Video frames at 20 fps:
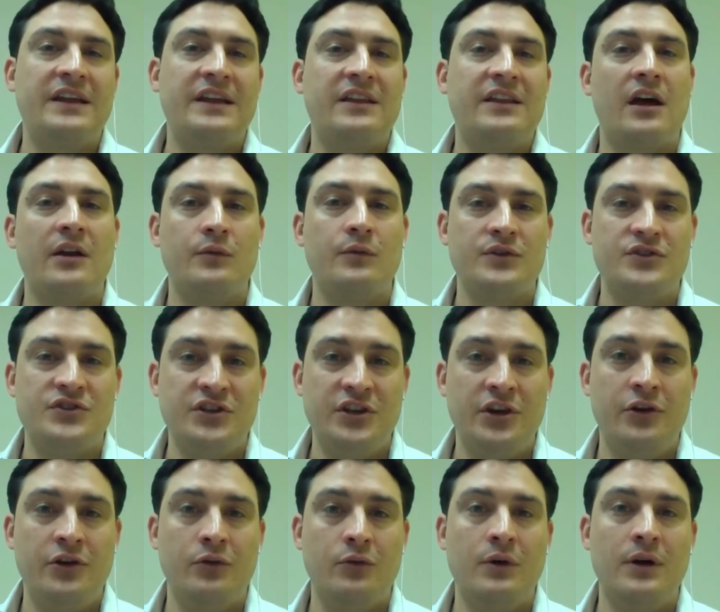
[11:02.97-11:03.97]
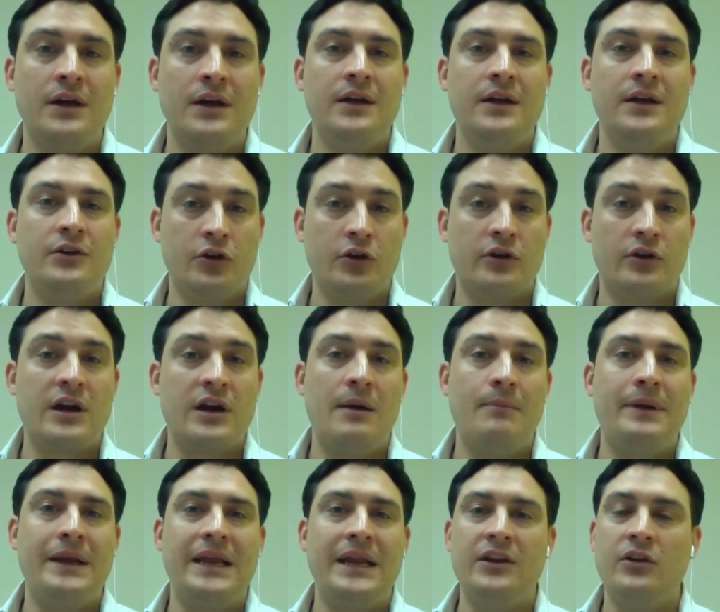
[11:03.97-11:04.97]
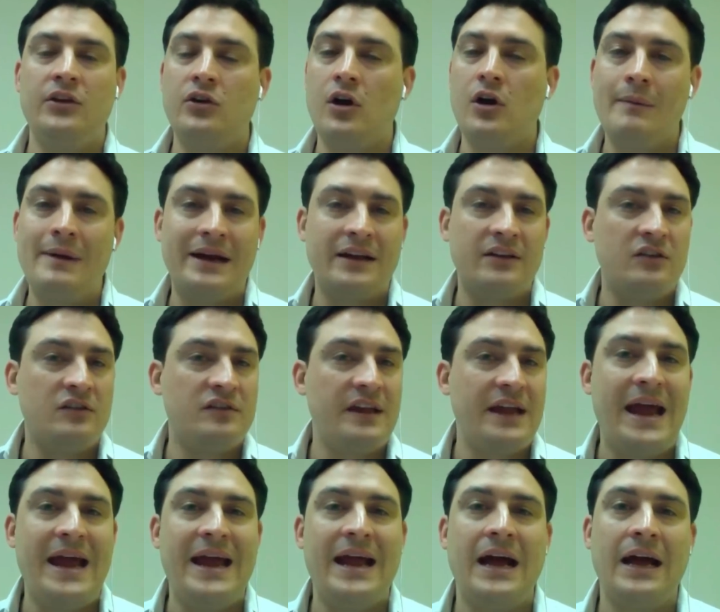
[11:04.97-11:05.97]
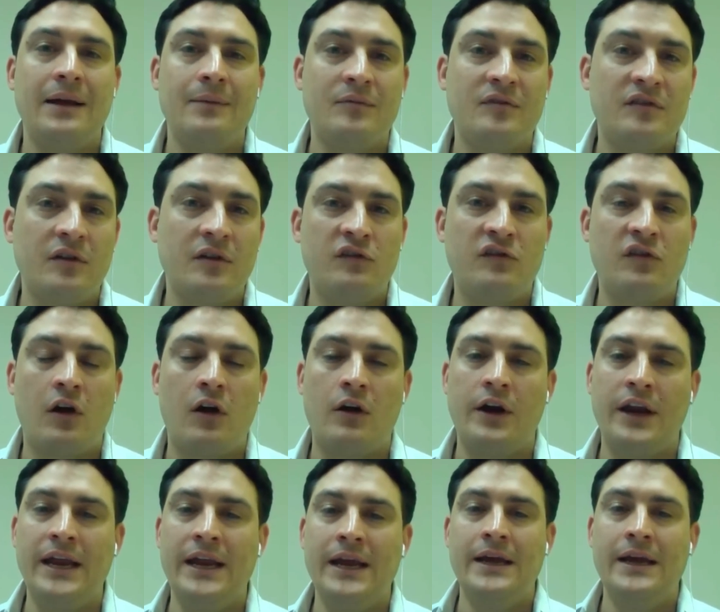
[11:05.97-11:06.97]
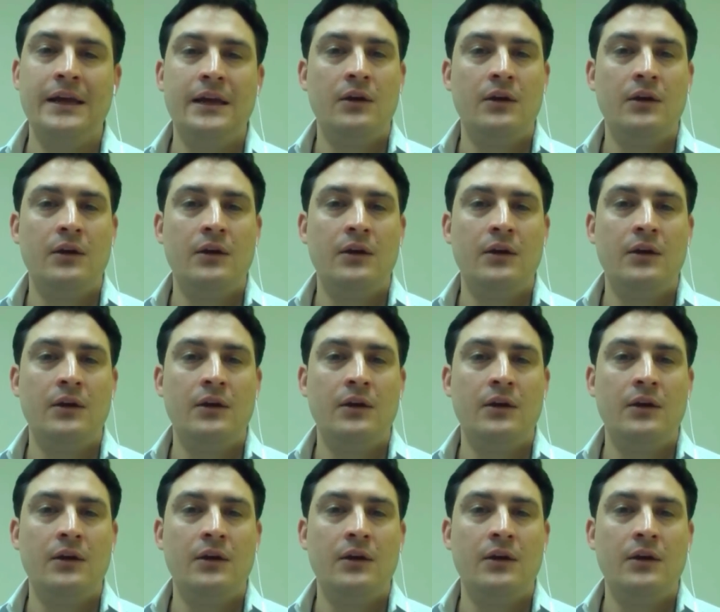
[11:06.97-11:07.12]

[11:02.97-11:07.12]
They thought it was your company. You can call back and you say, hey, I am so sorry.